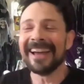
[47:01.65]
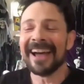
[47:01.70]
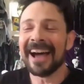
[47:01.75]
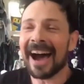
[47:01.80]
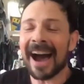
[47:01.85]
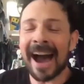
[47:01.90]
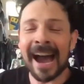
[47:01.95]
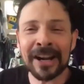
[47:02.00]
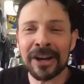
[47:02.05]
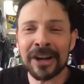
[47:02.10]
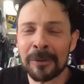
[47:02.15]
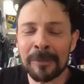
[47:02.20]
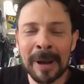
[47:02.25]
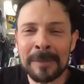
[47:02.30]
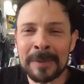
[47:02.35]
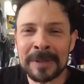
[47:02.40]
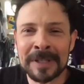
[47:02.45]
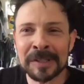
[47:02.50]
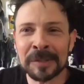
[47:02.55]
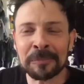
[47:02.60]
I don't know. It might
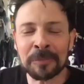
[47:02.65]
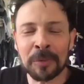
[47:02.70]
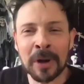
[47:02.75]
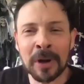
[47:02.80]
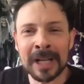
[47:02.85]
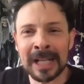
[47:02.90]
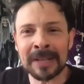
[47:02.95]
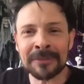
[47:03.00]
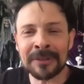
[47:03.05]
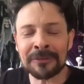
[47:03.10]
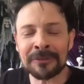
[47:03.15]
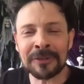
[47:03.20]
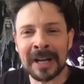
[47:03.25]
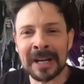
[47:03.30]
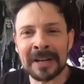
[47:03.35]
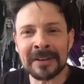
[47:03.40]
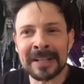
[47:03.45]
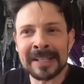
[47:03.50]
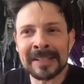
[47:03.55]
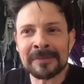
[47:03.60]
be disappointing if they found out
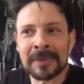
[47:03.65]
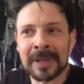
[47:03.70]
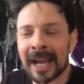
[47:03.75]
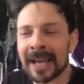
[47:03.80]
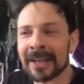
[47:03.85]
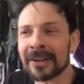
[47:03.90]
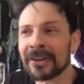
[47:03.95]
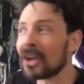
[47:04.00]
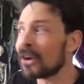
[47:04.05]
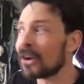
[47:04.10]
it is me. I don't know.